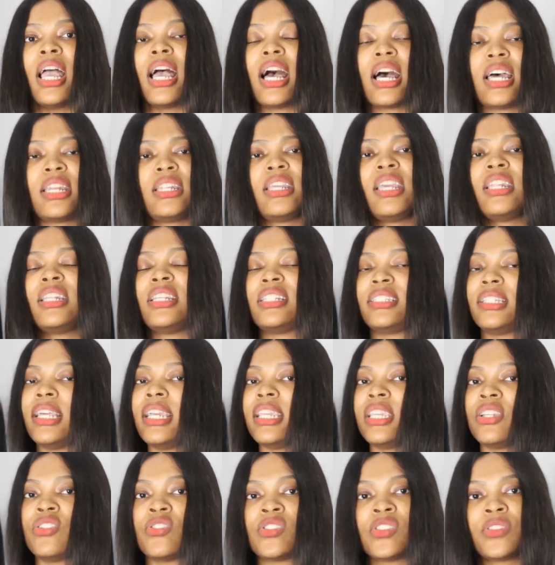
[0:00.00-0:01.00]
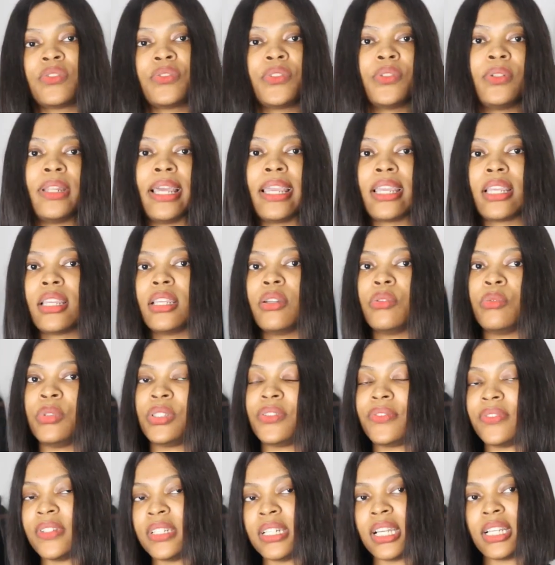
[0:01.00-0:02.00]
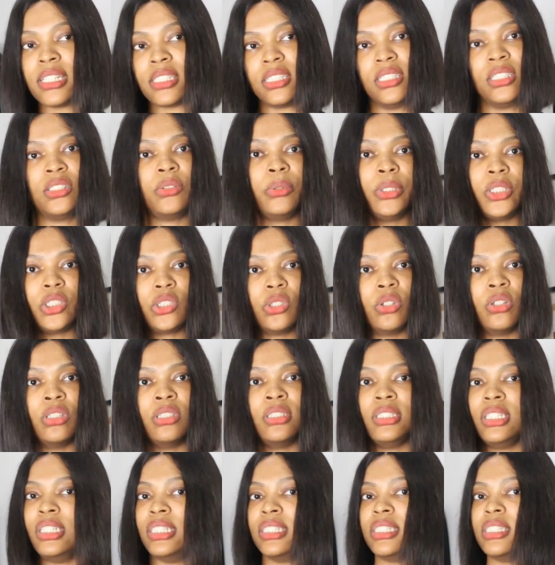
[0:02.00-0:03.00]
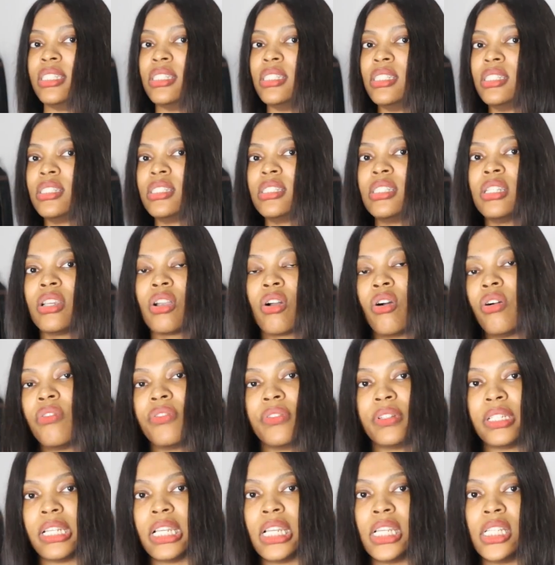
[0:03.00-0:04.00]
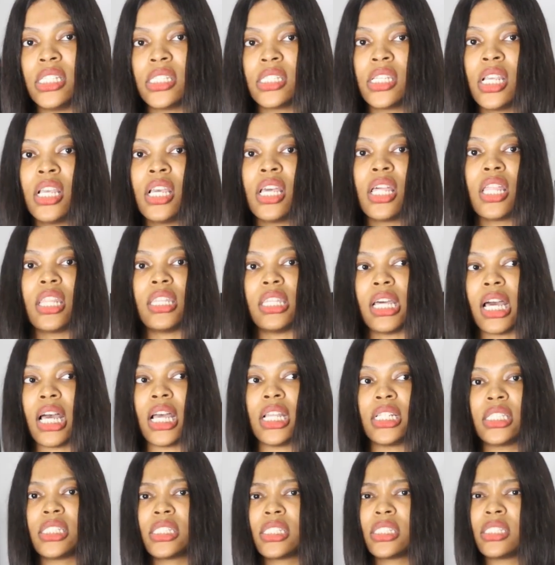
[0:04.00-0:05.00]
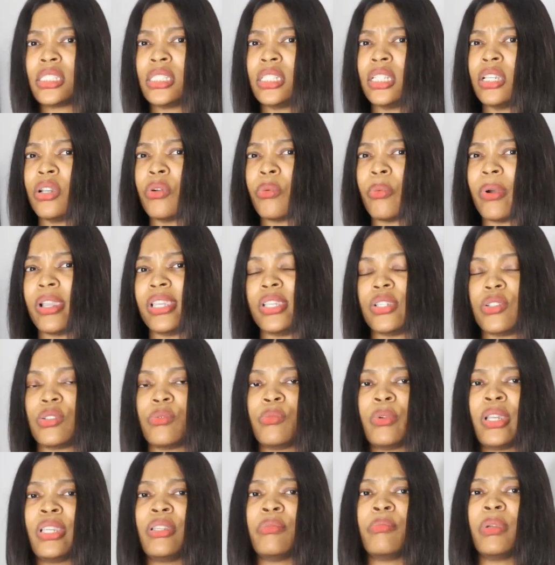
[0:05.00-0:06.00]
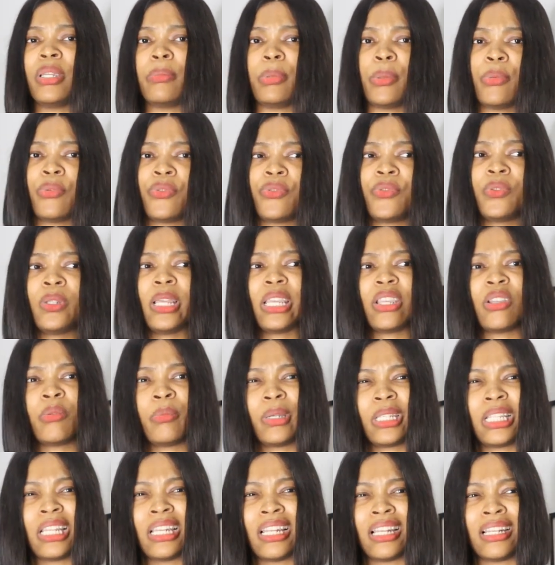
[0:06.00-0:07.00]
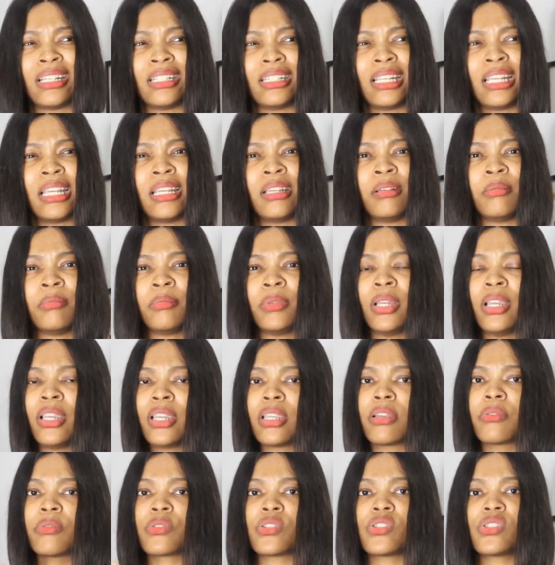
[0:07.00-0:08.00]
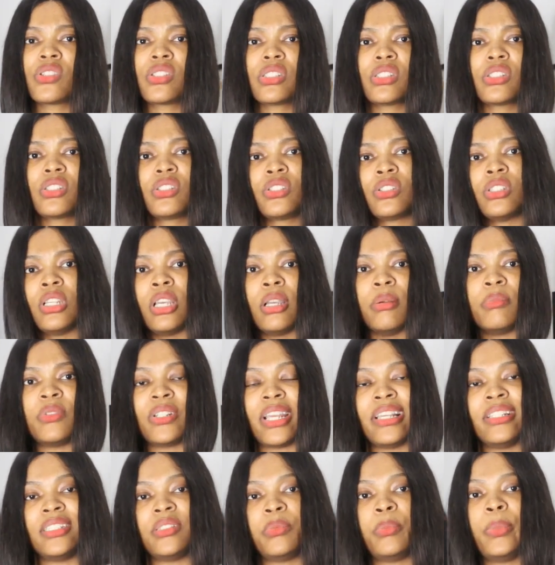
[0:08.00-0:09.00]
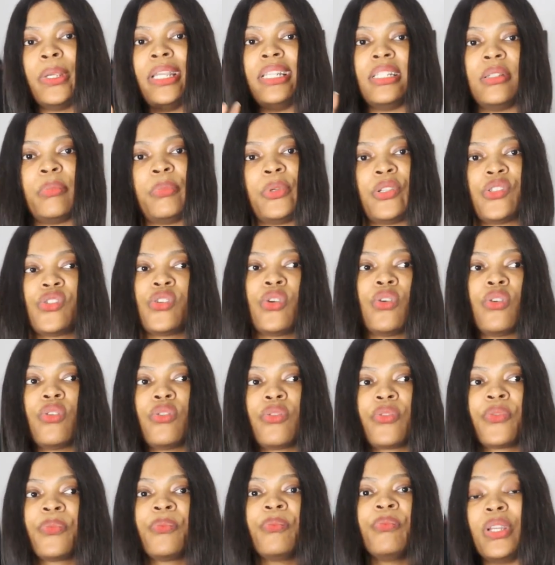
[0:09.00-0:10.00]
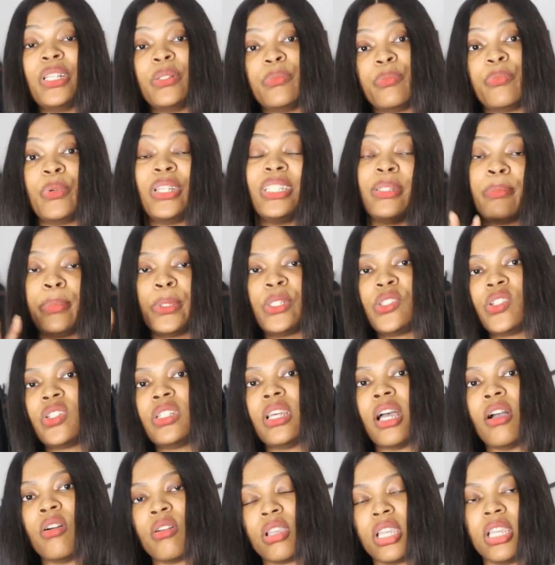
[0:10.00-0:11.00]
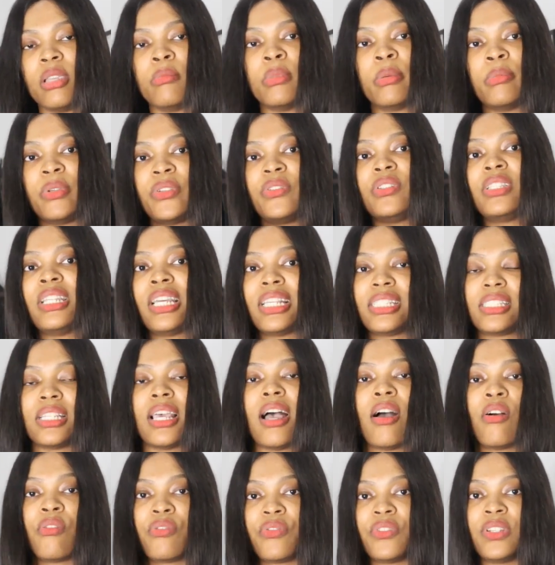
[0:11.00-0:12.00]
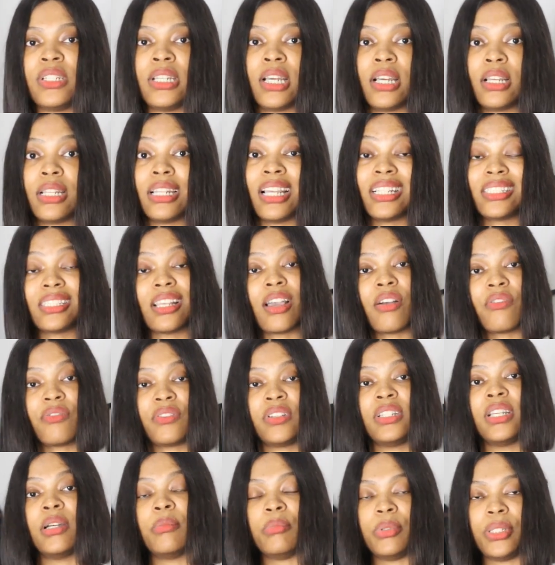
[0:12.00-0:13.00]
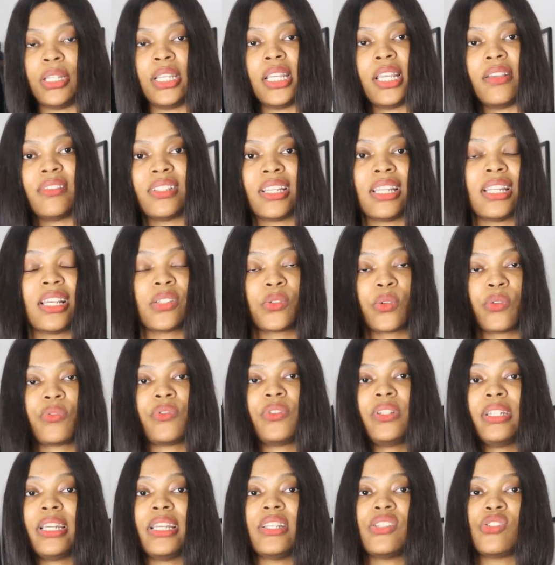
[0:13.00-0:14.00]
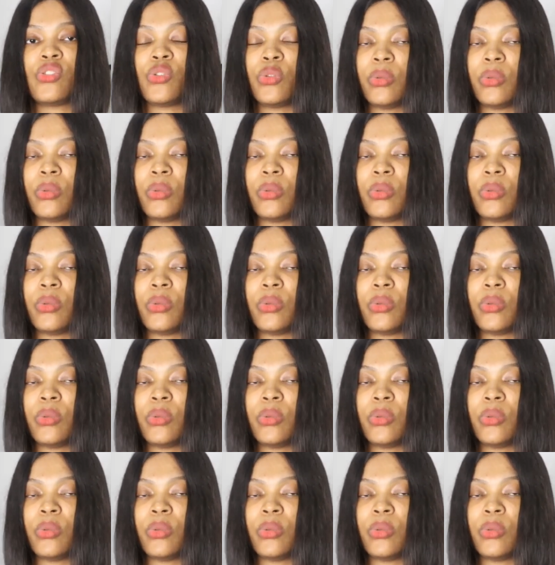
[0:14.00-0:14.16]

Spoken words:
And then he's like, it doesn't feel like with Phyna's situation, it is confidence that when you make people feel like you're better than them. He was just trying to paint a picture that, okay, maybe that's how Phyna behaves, and that's what Phyna is